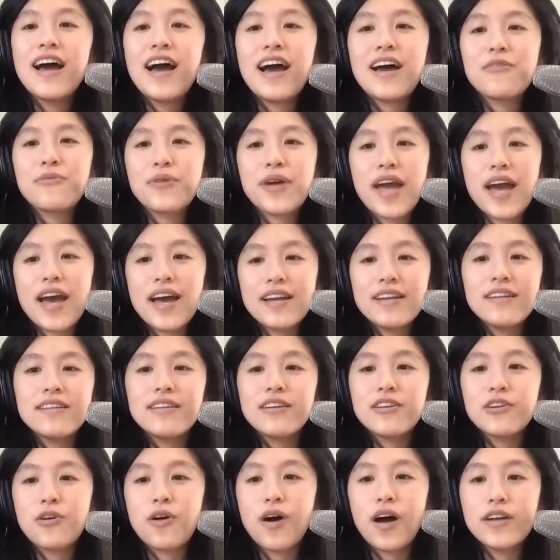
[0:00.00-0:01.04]
And we had,
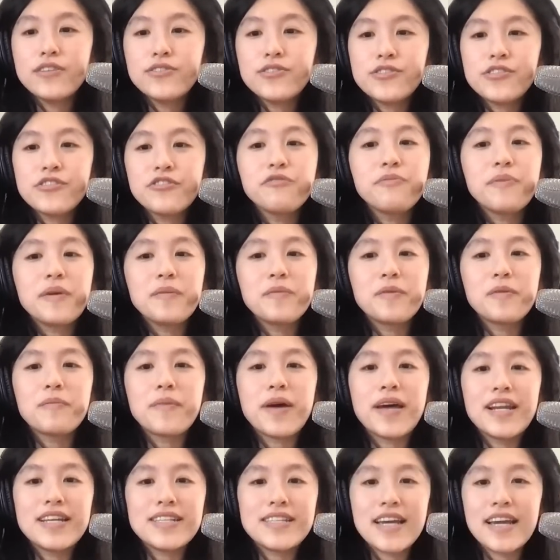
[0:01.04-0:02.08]
you know, hundreds of people
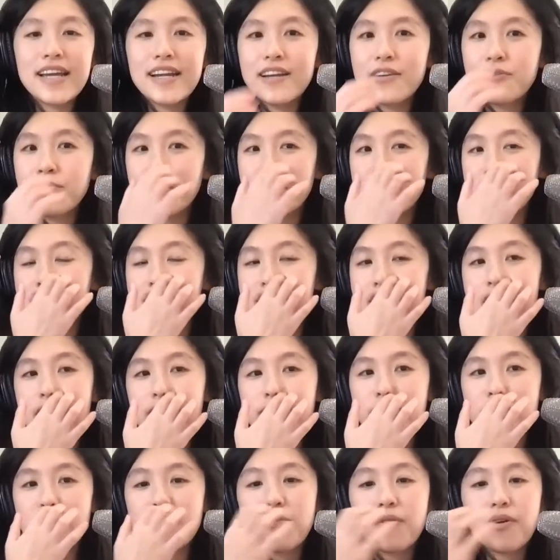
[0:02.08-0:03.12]
meditating with the
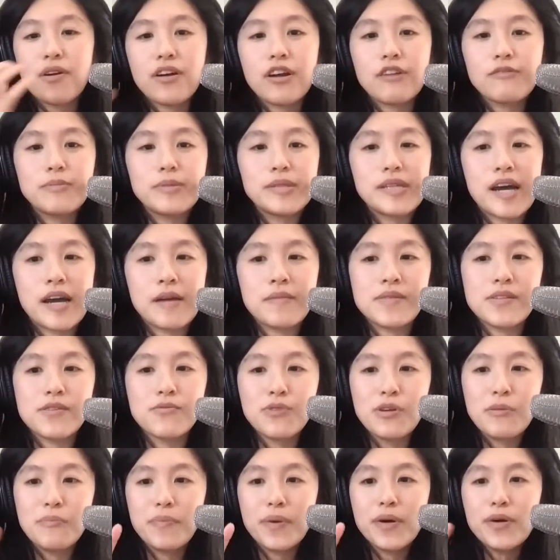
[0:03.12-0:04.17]
sound chamber a couple times. And
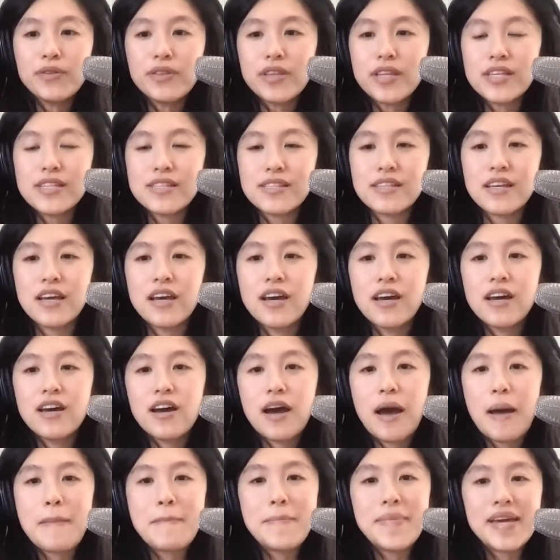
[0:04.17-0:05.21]
we built this
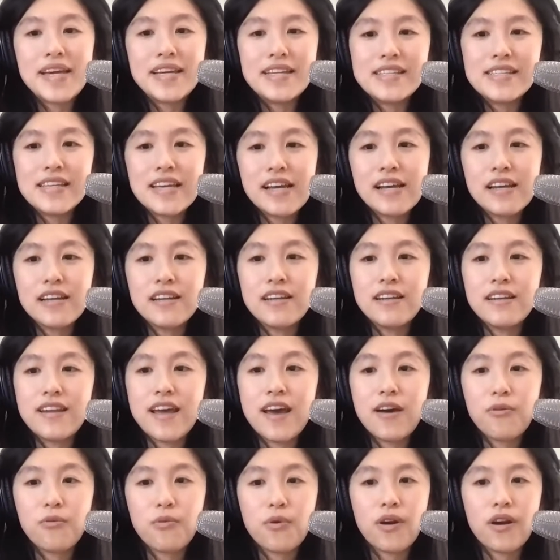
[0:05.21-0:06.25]
amazing
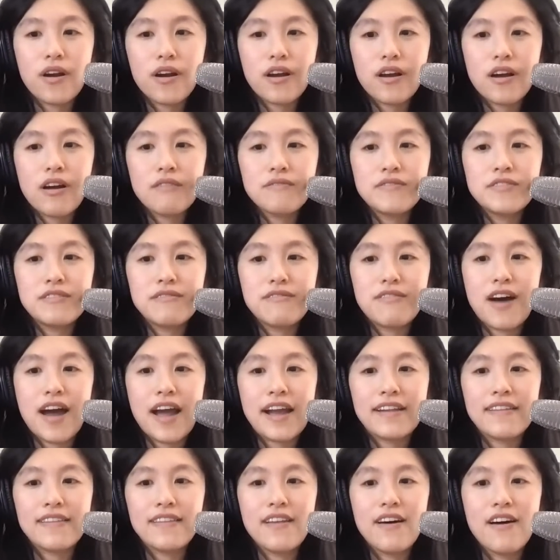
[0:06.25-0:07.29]
network of
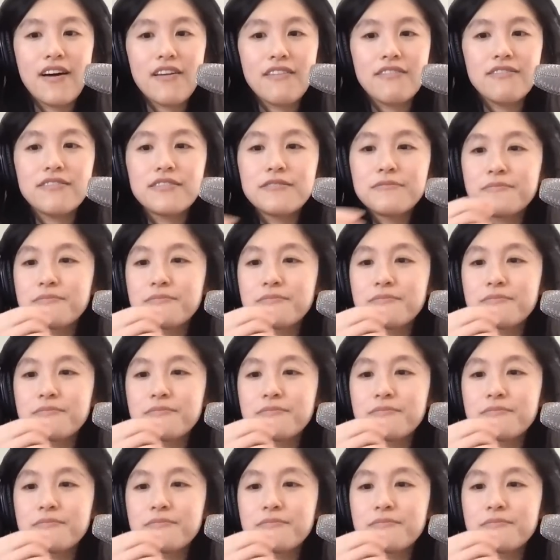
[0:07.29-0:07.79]
divine love